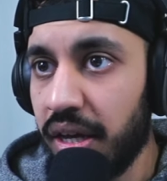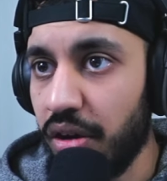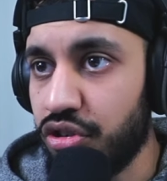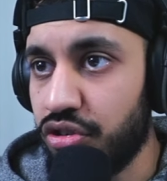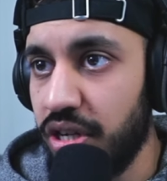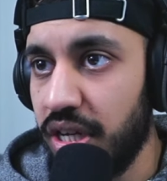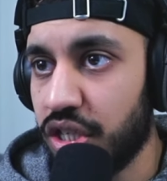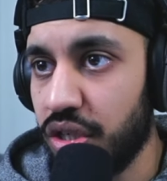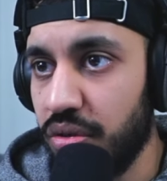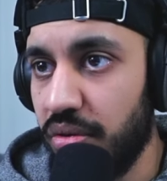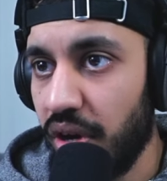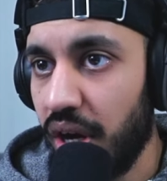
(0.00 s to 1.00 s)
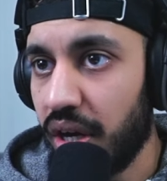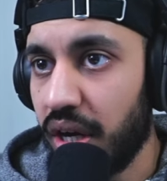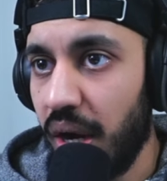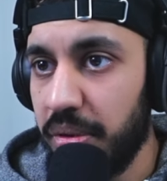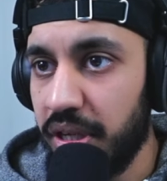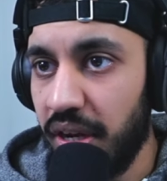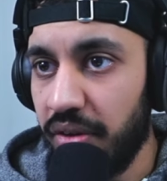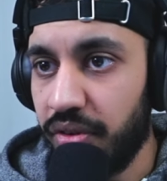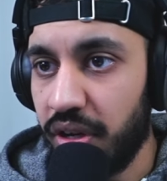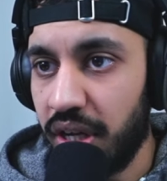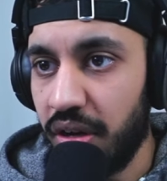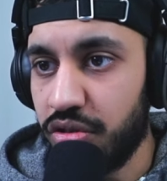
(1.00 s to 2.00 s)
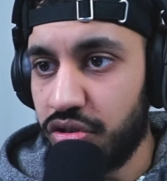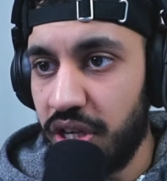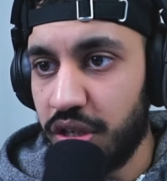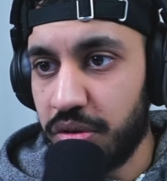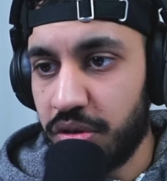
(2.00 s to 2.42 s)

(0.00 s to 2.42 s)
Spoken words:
Kill streaks, so we've got a couple of different kill streaks,